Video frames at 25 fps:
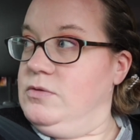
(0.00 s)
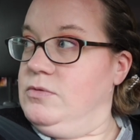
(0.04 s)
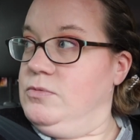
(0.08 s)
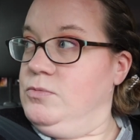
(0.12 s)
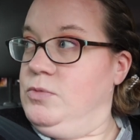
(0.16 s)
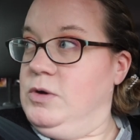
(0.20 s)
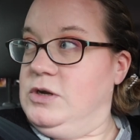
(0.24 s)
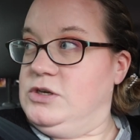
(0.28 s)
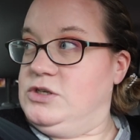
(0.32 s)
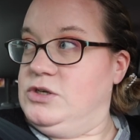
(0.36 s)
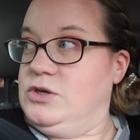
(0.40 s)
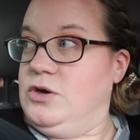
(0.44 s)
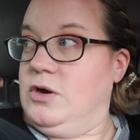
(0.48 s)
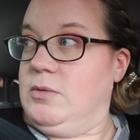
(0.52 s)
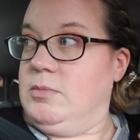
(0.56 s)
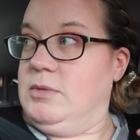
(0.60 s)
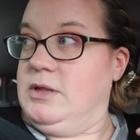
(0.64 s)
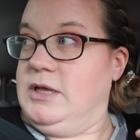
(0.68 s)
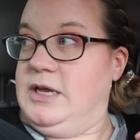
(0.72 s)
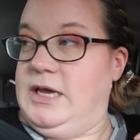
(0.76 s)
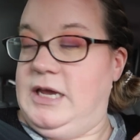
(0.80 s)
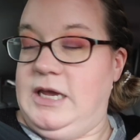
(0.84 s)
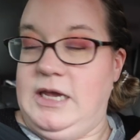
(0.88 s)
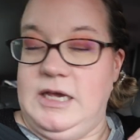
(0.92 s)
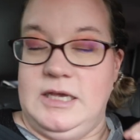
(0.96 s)
what she
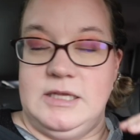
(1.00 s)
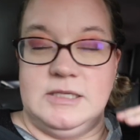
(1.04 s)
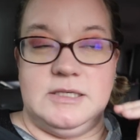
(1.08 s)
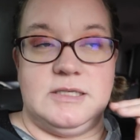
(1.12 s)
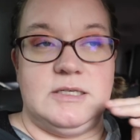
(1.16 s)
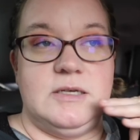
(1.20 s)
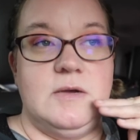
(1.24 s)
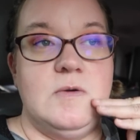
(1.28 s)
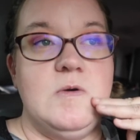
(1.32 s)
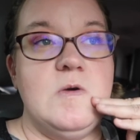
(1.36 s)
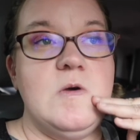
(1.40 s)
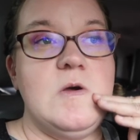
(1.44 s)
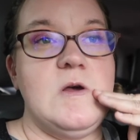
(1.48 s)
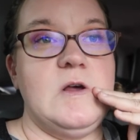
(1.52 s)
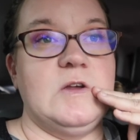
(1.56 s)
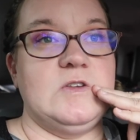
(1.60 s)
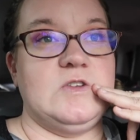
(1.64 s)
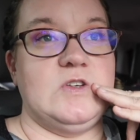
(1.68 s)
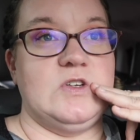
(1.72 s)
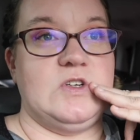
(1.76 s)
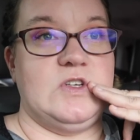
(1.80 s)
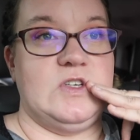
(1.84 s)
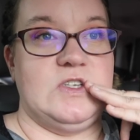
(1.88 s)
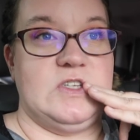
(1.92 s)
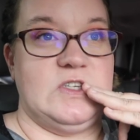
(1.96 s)
normally eats, and
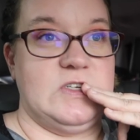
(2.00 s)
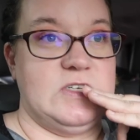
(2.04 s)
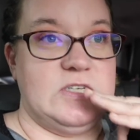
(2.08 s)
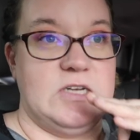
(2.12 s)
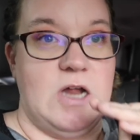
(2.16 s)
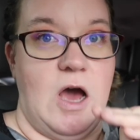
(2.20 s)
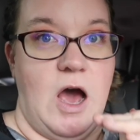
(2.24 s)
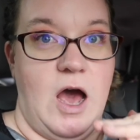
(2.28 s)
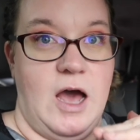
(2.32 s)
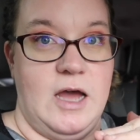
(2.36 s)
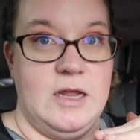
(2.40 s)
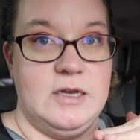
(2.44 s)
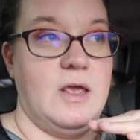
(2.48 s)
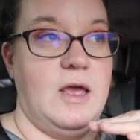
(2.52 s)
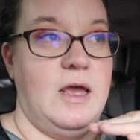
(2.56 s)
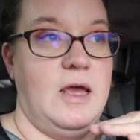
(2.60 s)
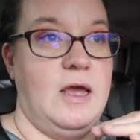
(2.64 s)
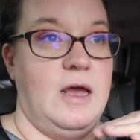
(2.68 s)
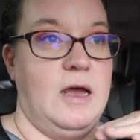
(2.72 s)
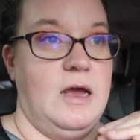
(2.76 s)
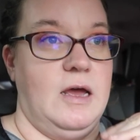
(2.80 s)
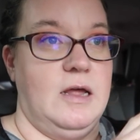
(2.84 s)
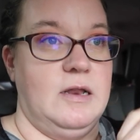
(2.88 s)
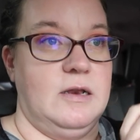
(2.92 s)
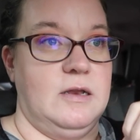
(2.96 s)
so she's just not.
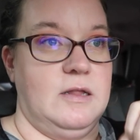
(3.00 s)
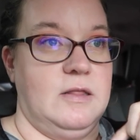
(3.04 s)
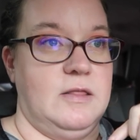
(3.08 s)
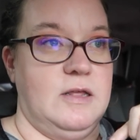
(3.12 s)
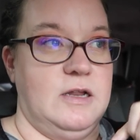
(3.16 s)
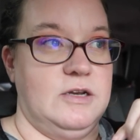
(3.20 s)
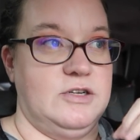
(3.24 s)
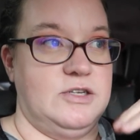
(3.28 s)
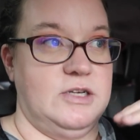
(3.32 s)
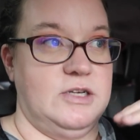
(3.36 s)
And then